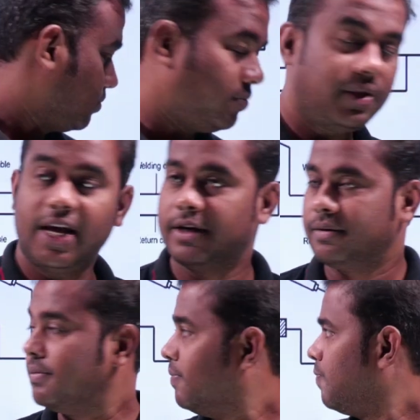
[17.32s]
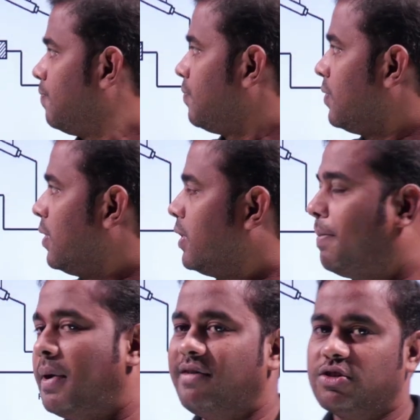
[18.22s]
then the
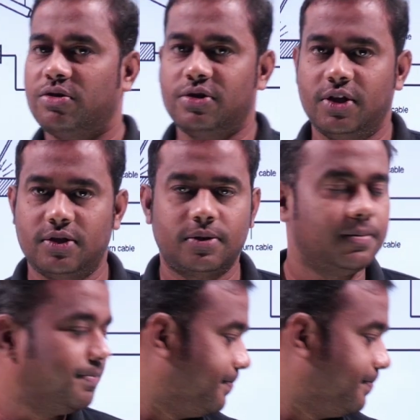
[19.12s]
power sources,